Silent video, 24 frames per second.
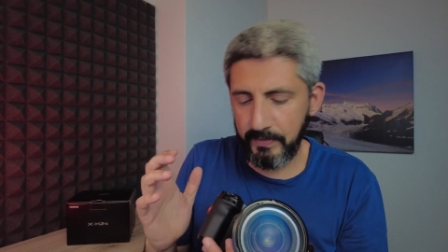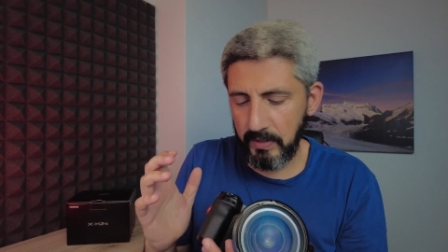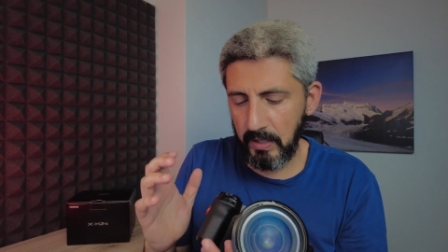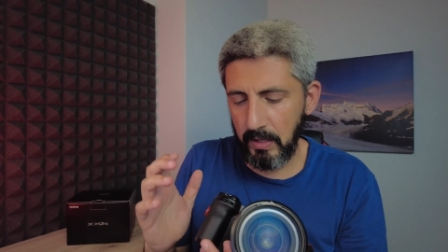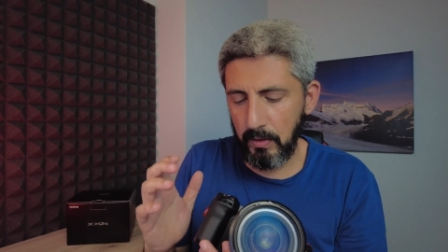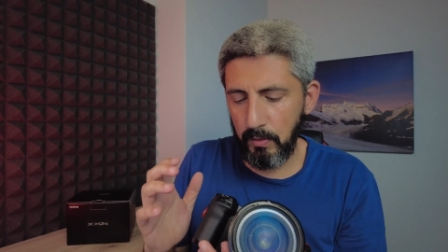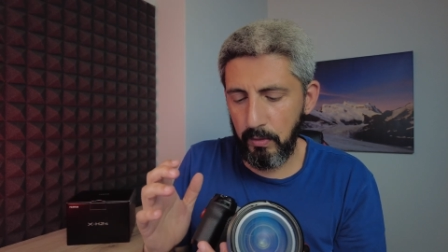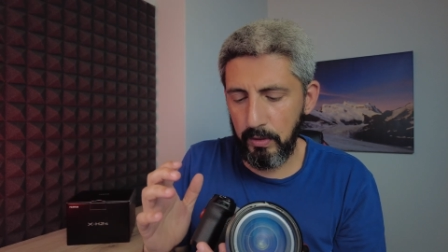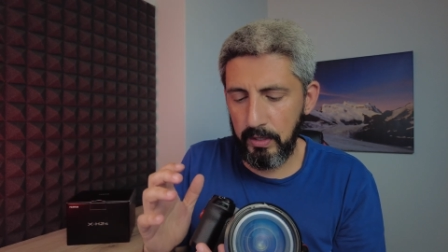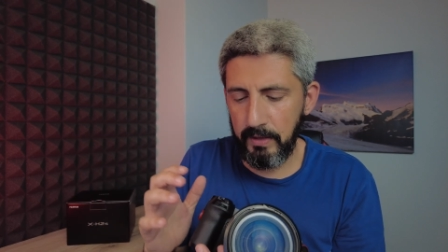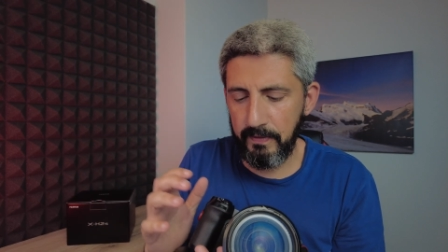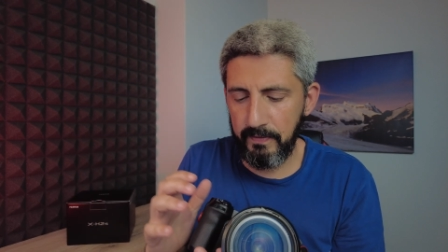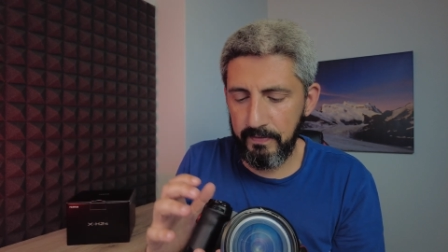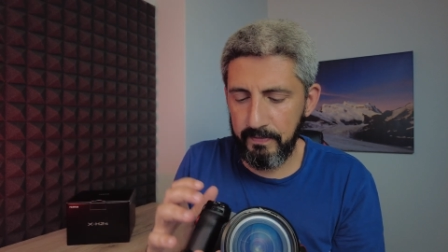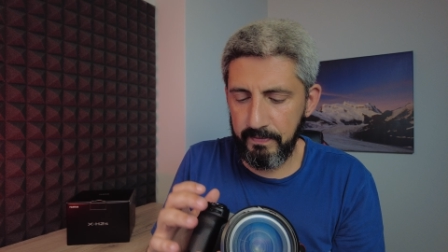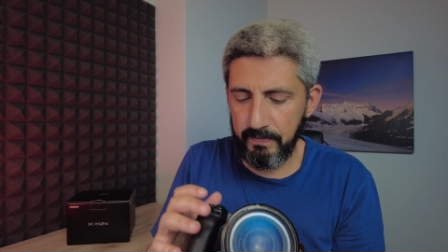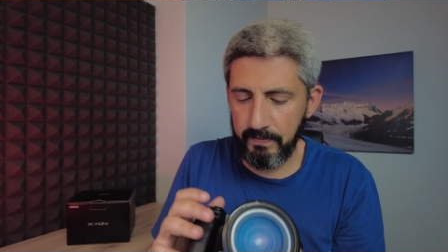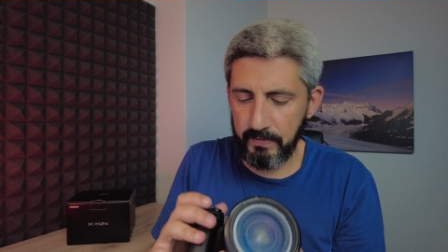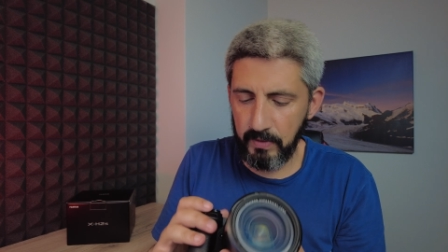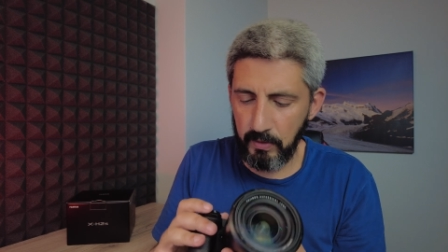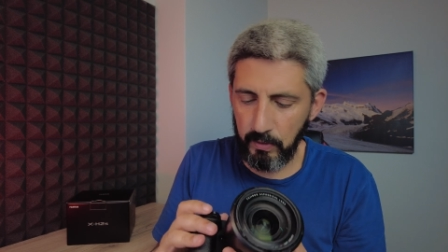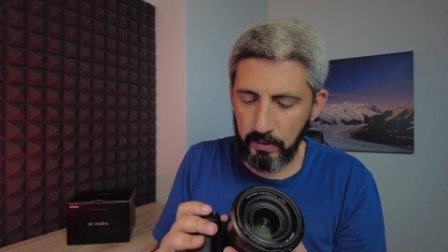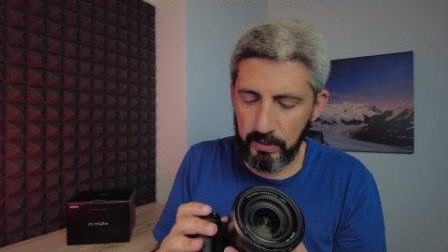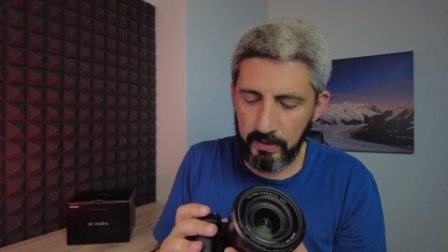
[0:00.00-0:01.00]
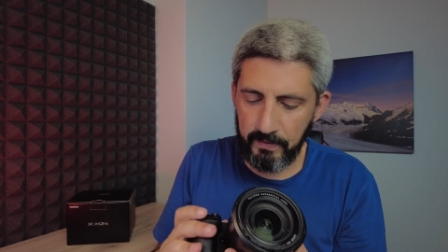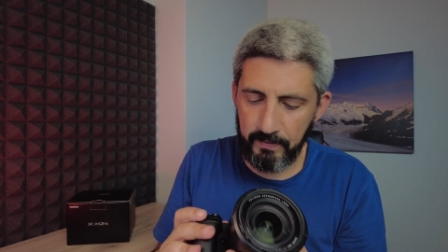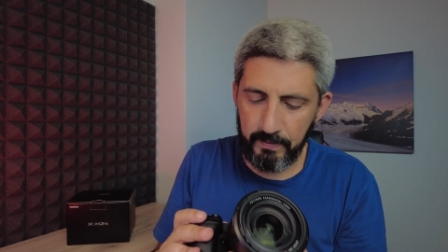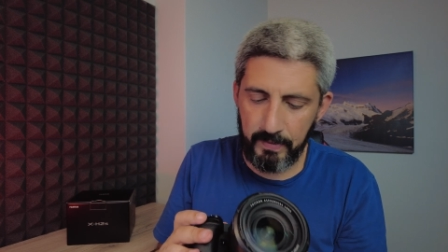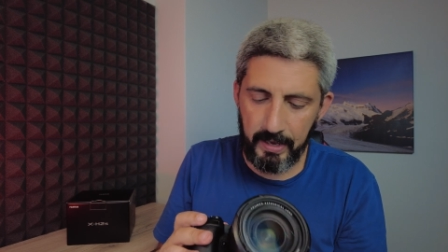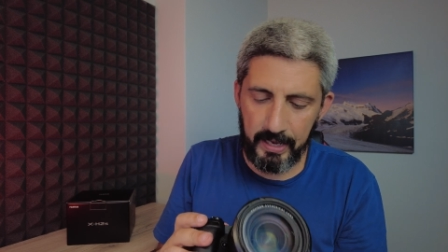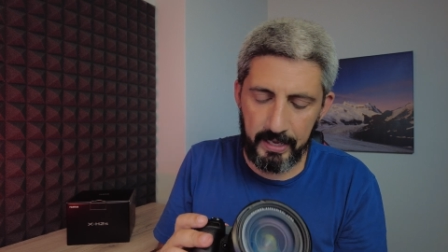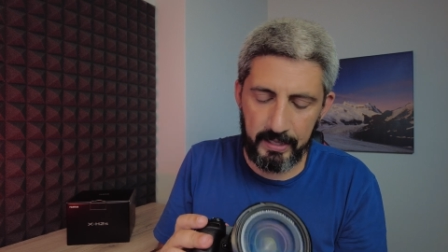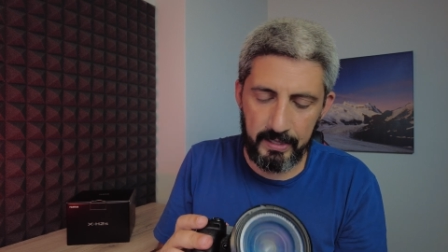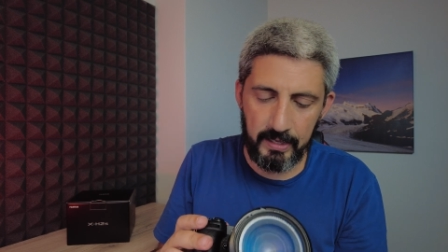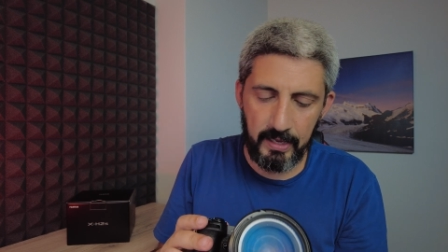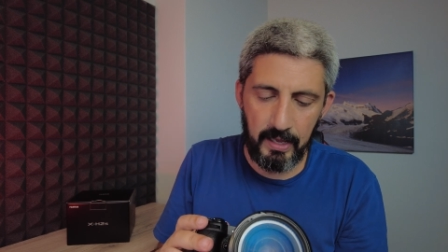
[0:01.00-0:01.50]
would have
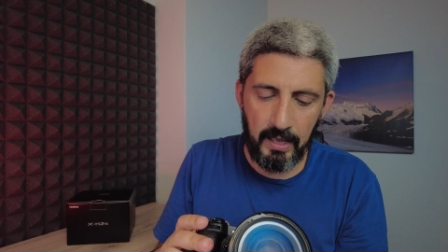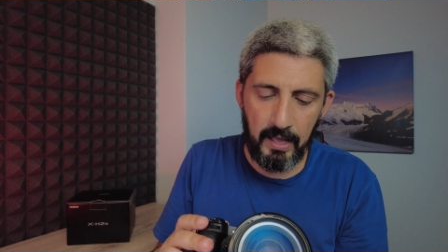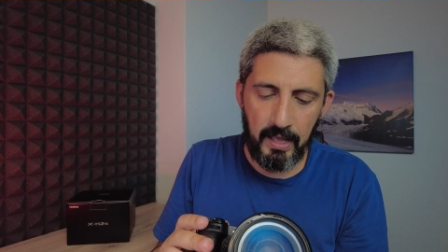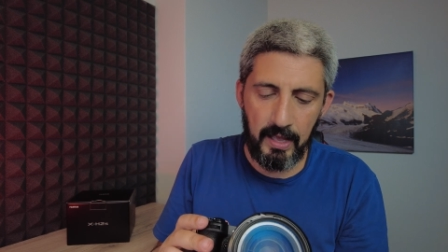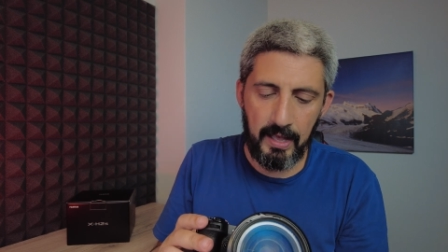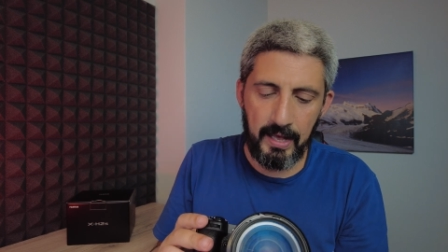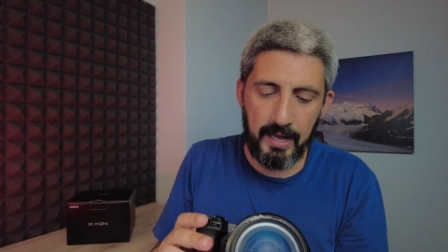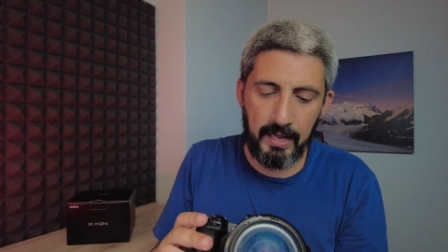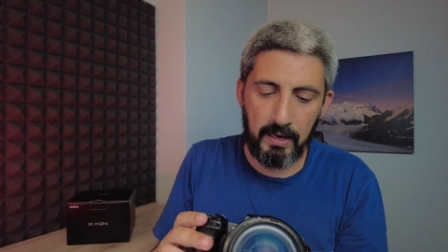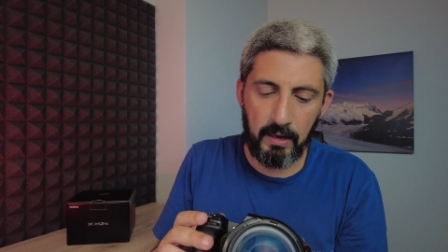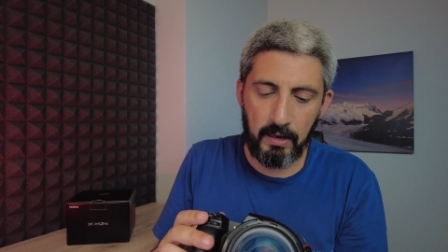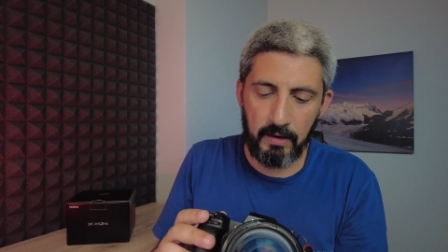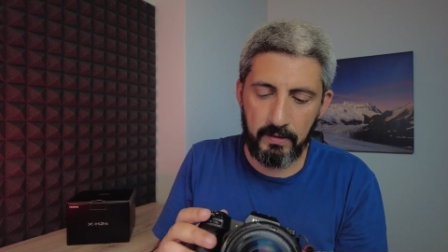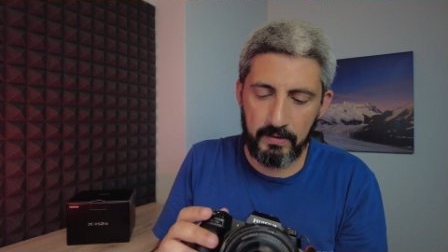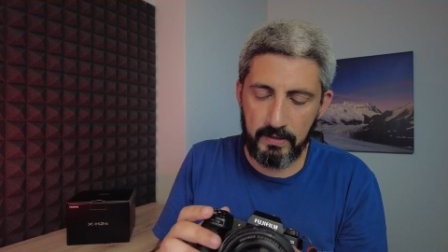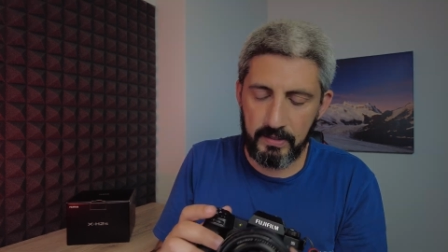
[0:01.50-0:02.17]
made a lot of